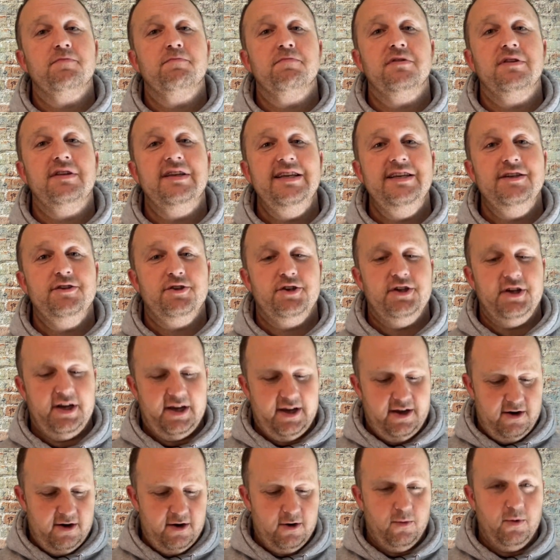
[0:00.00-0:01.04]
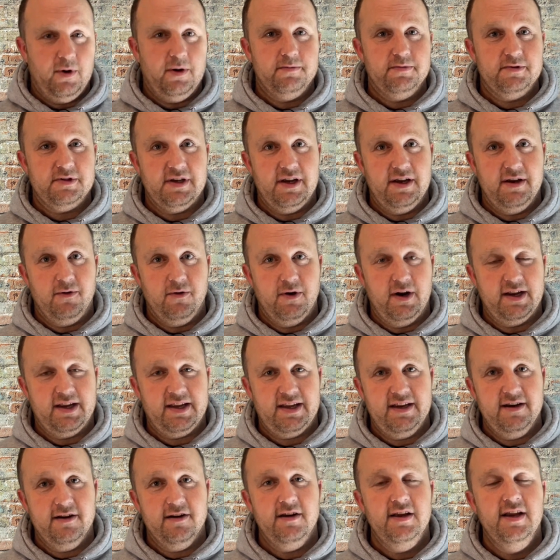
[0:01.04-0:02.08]
please check out our website right
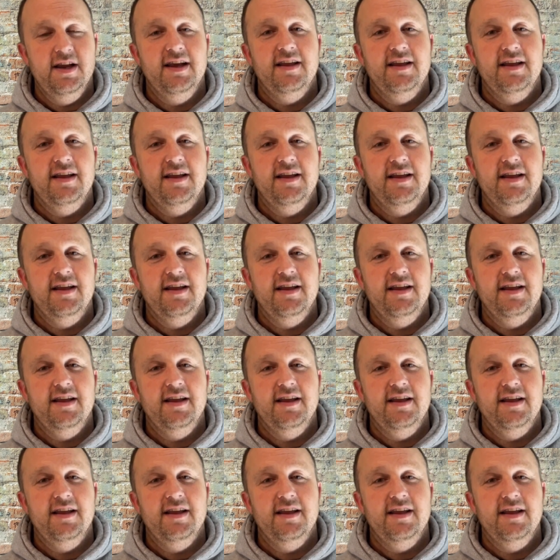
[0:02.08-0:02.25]
here.